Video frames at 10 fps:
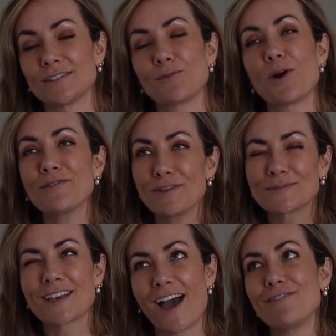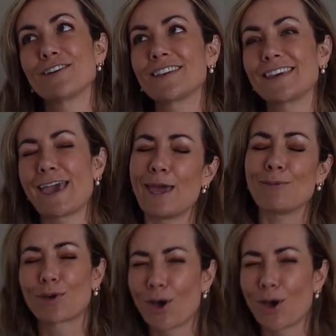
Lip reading: One of them is kind of a cape